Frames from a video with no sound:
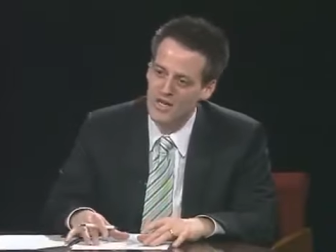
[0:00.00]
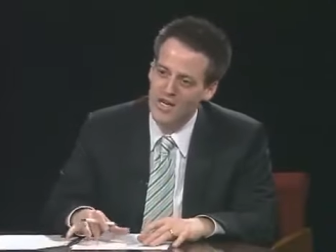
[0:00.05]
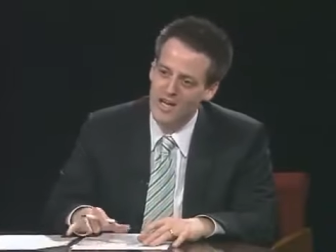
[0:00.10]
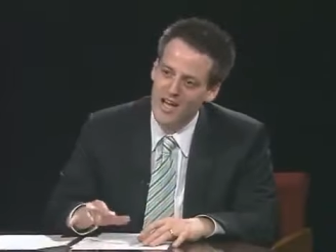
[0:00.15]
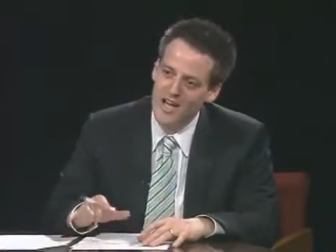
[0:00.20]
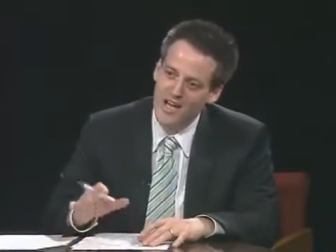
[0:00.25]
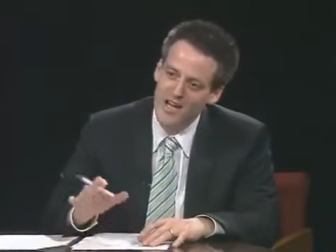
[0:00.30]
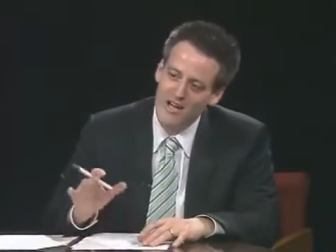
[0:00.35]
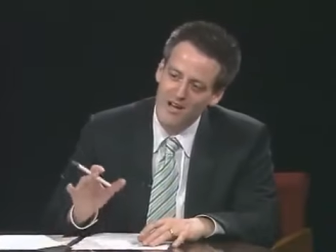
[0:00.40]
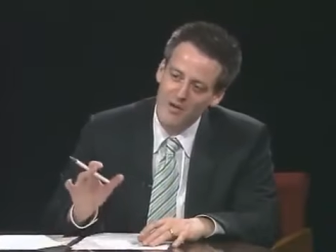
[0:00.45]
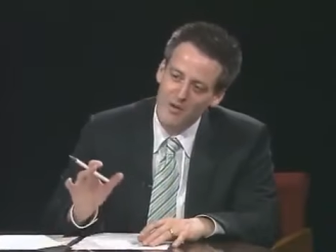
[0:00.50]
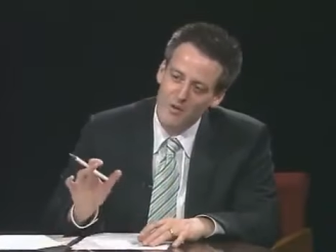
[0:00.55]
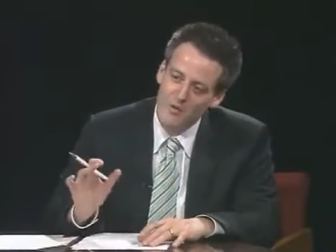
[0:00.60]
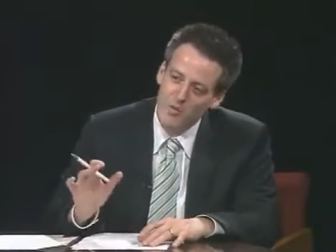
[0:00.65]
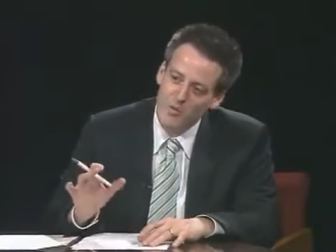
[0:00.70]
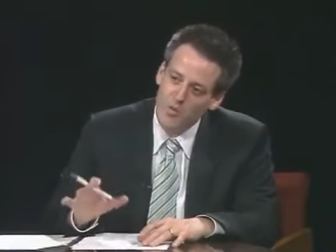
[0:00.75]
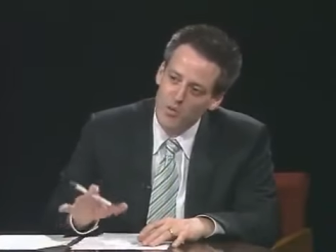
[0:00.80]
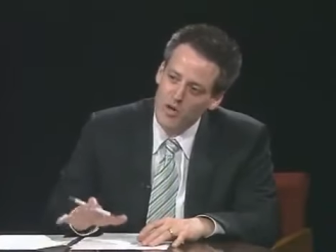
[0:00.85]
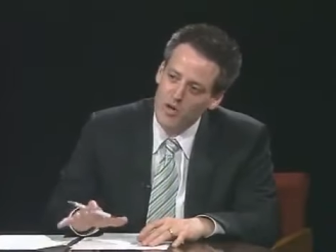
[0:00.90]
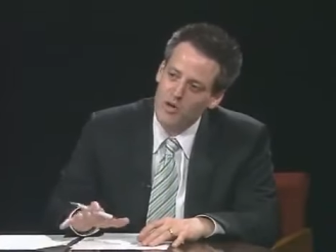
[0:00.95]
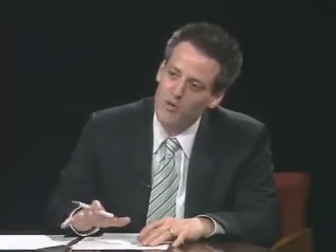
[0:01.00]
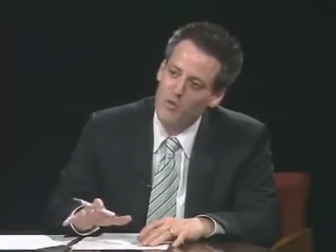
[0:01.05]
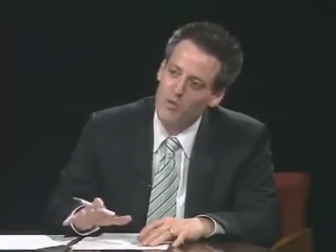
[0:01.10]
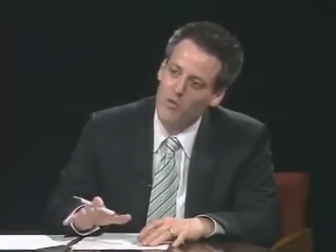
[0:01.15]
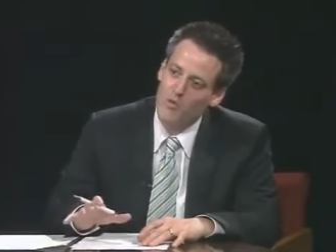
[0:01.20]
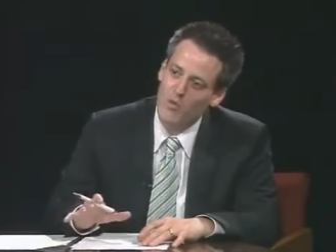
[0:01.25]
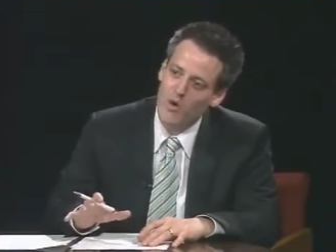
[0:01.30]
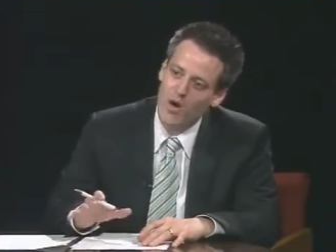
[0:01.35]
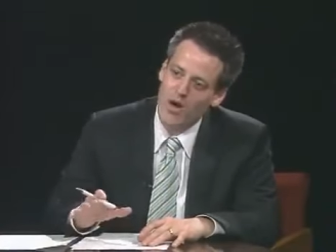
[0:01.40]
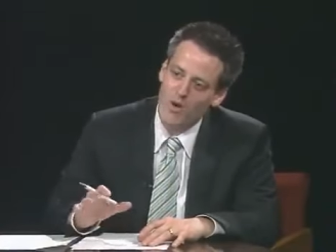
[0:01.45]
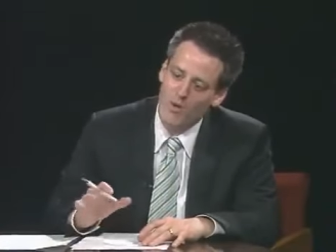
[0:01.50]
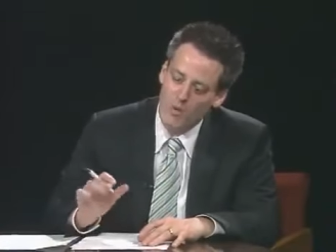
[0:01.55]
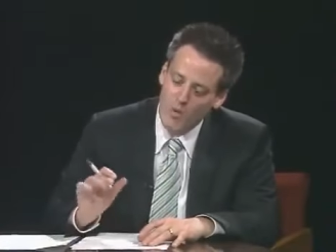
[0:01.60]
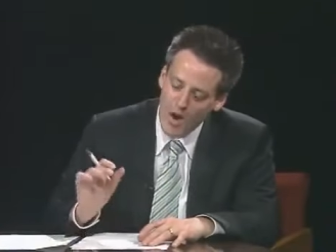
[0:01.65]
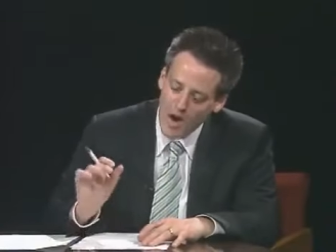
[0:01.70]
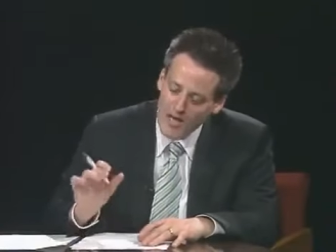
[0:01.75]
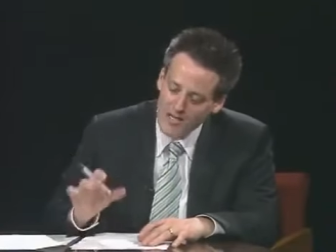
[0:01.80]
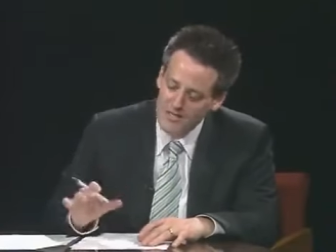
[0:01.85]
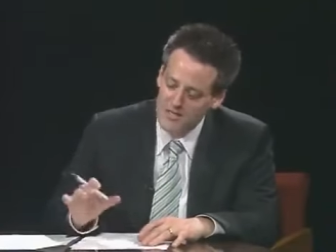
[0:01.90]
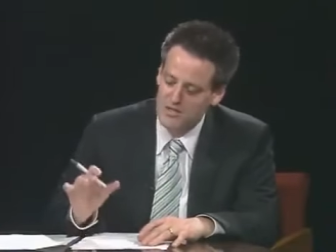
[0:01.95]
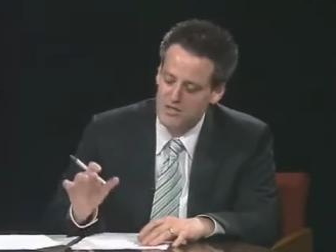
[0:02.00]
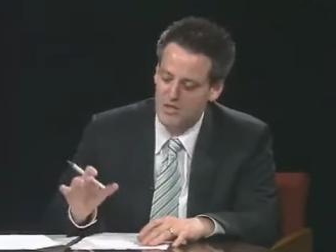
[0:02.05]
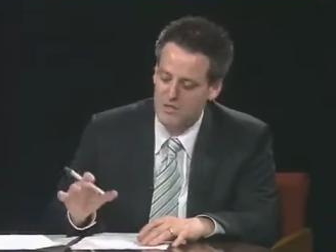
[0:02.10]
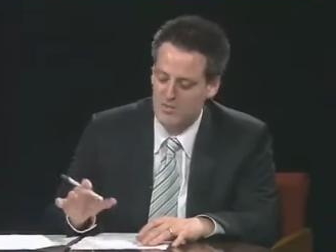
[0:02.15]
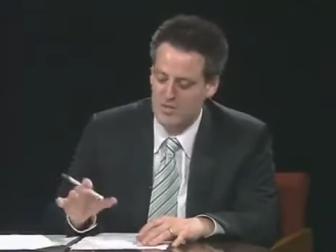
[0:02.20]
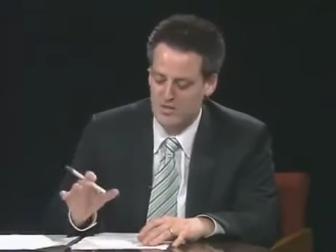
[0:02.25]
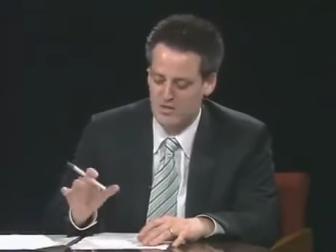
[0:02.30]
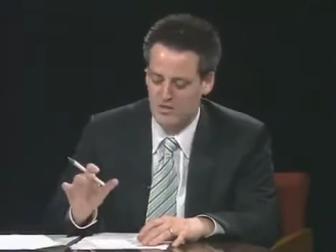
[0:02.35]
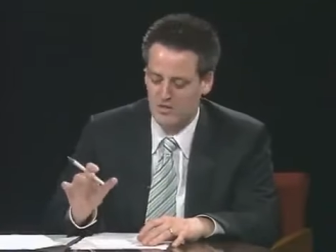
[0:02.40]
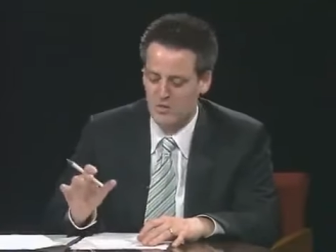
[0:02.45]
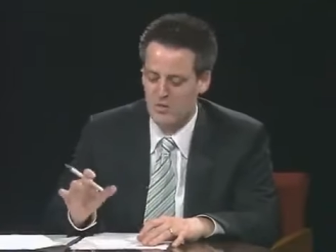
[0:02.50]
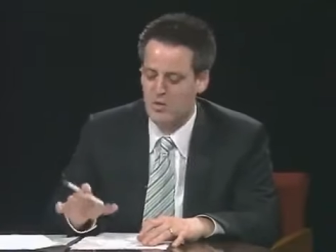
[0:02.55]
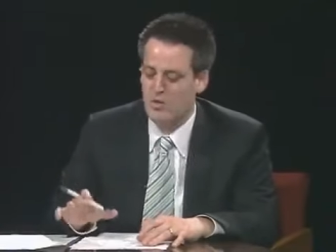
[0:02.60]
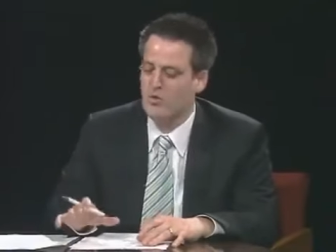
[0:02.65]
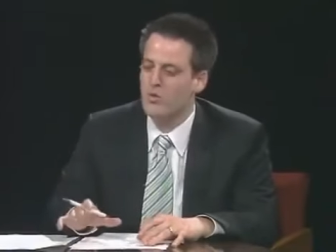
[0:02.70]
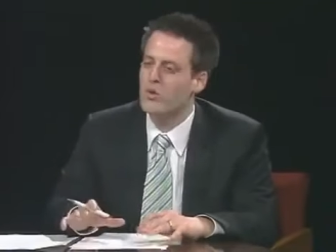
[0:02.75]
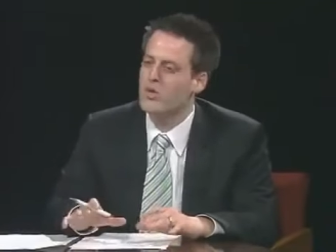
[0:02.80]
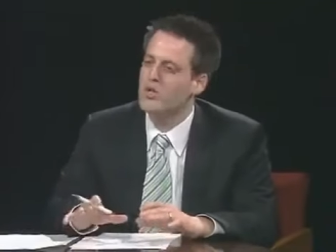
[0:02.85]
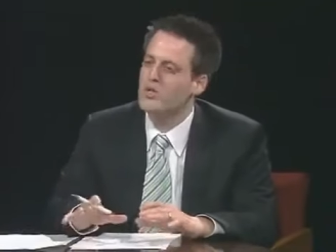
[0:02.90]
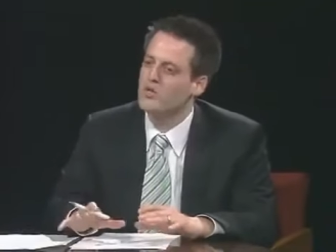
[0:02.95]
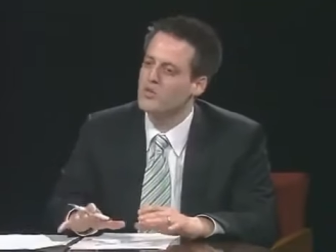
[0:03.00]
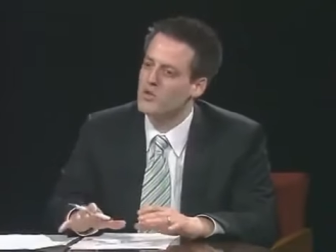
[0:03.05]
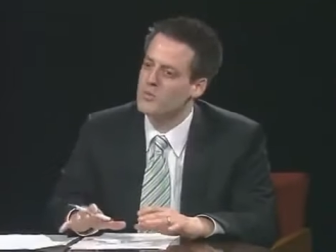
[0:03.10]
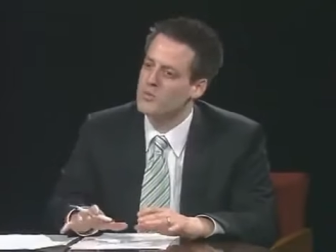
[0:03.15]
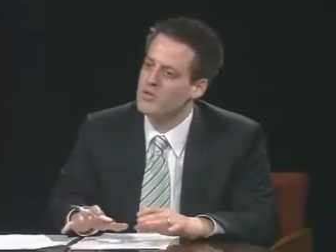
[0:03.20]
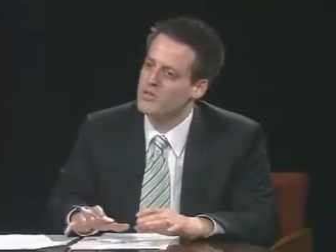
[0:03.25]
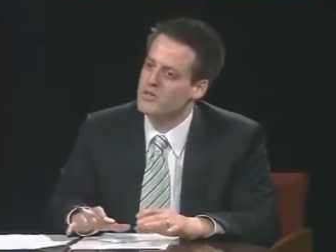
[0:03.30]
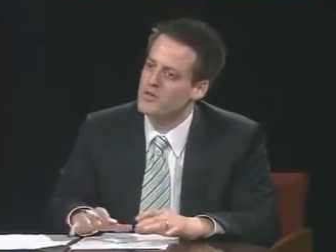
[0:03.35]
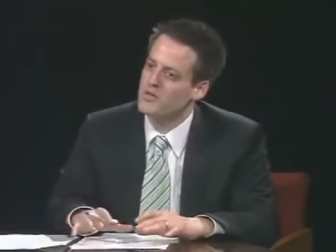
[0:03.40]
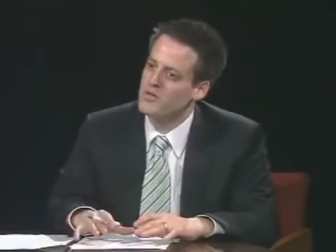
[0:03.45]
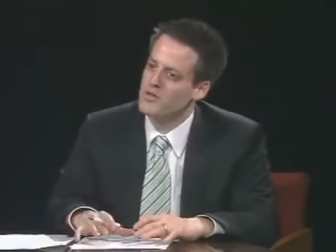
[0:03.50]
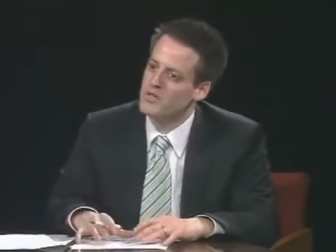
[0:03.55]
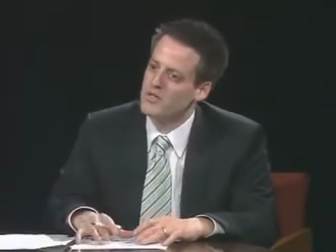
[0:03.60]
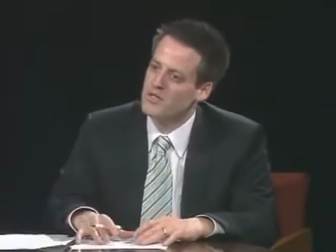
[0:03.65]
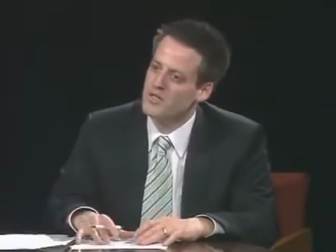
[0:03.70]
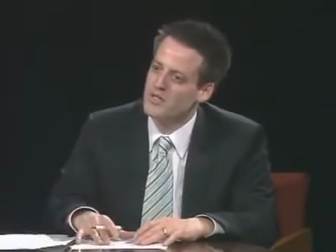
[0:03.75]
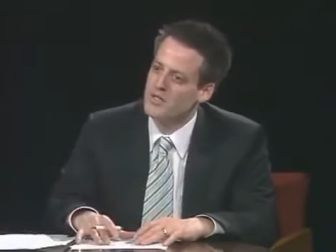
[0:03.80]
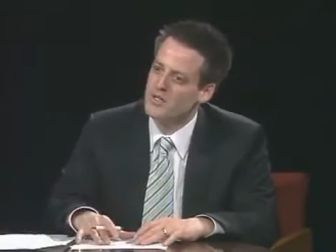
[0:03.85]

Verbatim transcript: Mm -hmm. Where, why is there so much growth? What do you attribute to it?